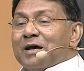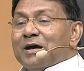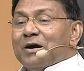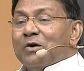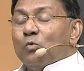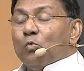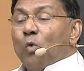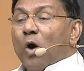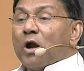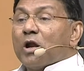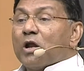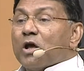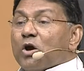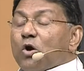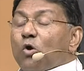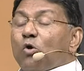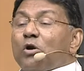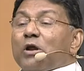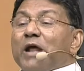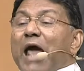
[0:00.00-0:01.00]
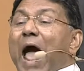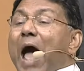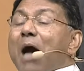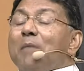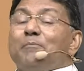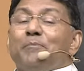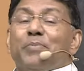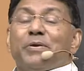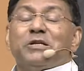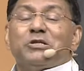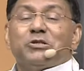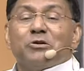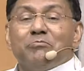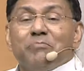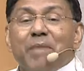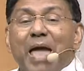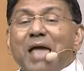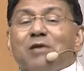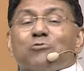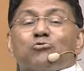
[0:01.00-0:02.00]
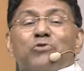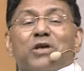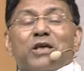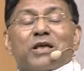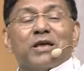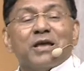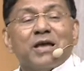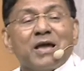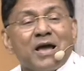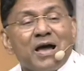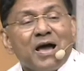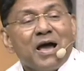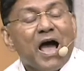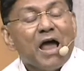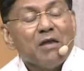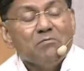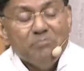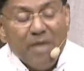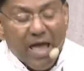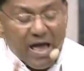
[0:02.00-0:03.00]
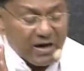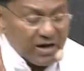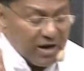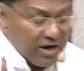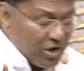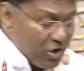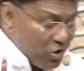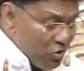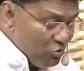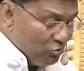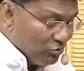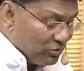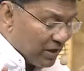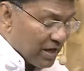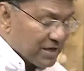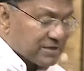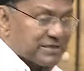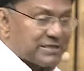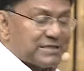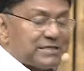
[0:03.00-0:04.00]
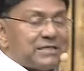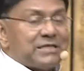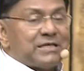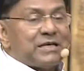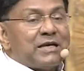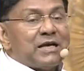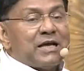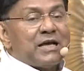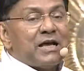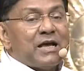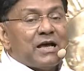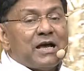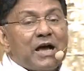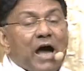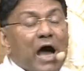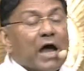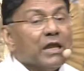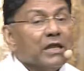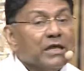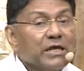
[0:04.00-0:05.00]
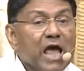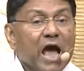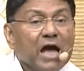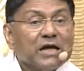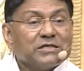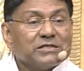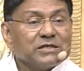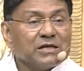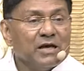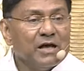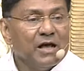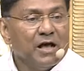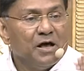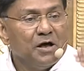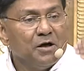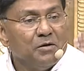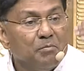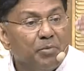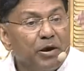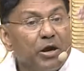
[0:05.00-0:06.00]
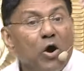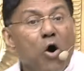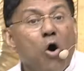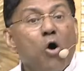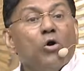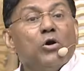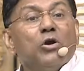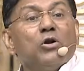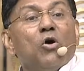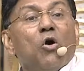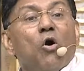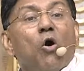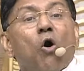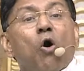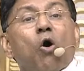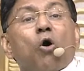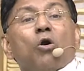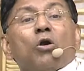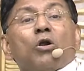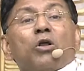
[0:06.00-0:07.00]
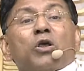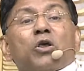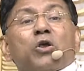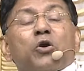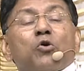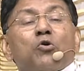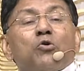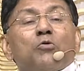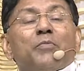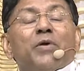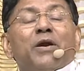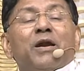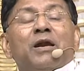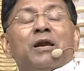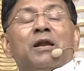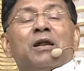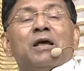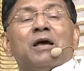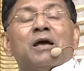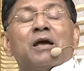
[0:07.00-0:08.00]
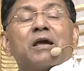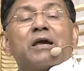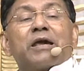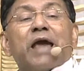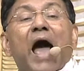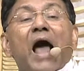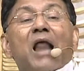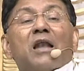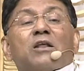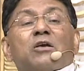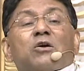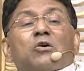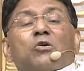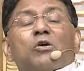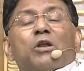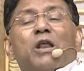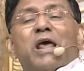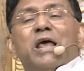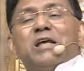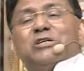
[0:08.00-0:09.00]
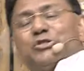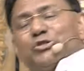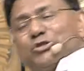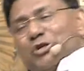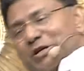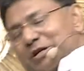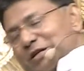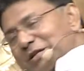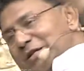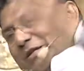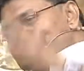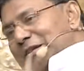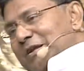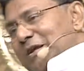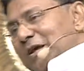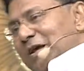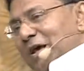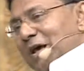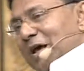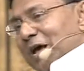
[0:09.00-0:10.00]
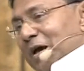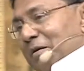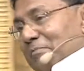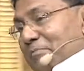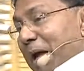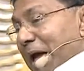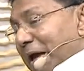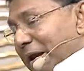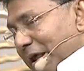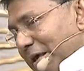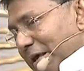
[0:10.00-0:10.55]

what could happen to Mary. And Mary knew this. And yet, beyond all human calculation, Mary